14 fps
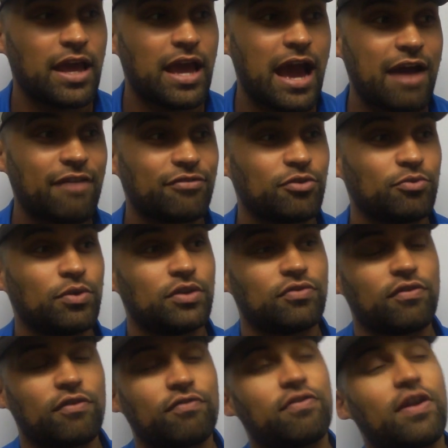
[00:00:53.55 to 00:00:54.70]
afterwards
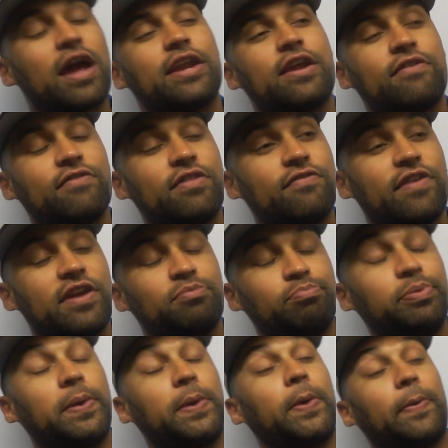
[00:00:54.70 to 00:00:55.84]
from flying over the fence.
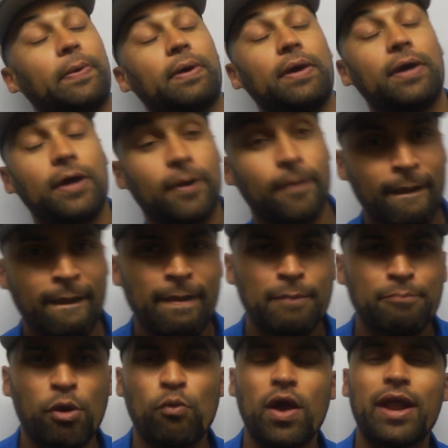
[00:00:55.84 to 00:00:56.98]

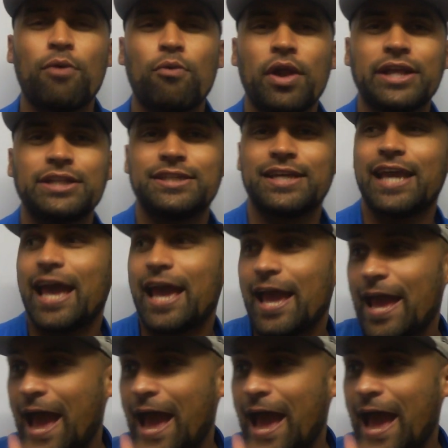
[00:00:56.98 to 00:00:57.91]
But what I wanted to get